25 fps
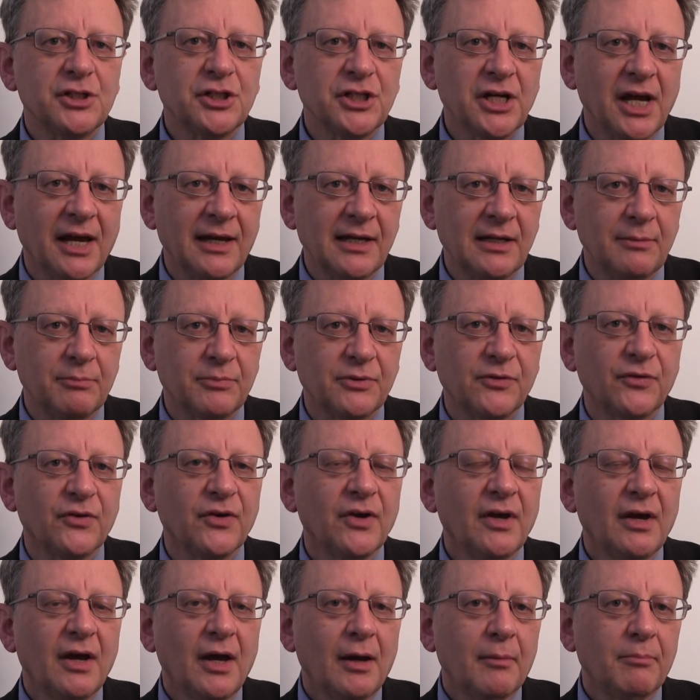
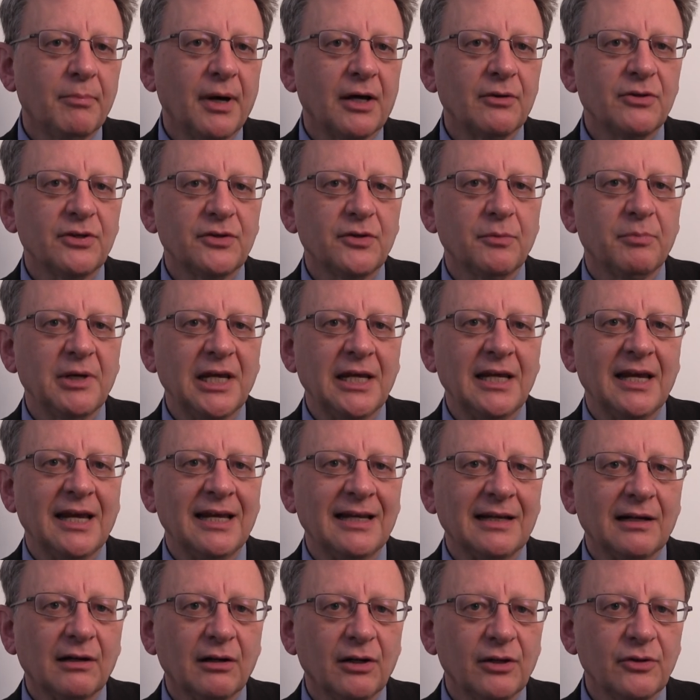shaped both to be
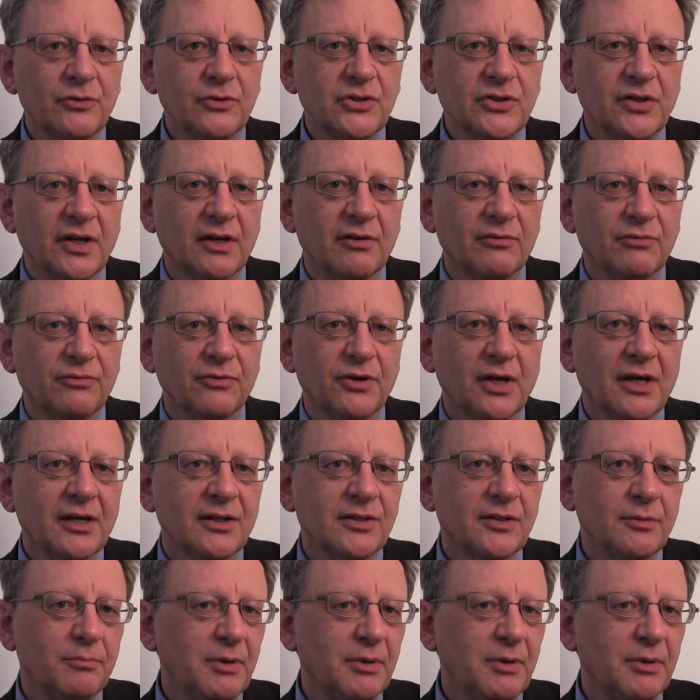inclusive,